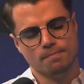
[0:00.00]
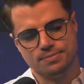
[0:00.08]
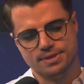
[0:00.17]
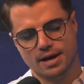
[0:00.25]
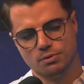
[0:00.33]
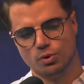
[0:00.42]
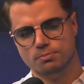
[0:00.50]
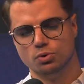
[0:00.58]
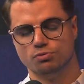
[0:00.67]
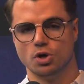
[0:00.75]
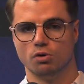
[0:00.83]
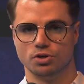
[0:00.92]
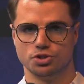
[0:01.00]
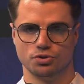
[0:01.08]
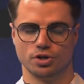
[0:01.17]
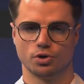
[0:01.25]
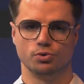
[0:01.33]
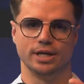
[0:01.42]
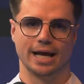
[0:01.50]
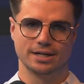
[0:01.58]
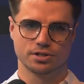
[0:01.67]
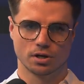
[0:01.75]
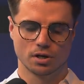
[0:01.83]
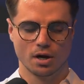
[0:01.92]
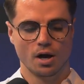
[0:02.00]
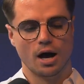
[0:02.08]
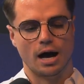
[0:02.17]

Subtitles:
And then we moved over to the creator,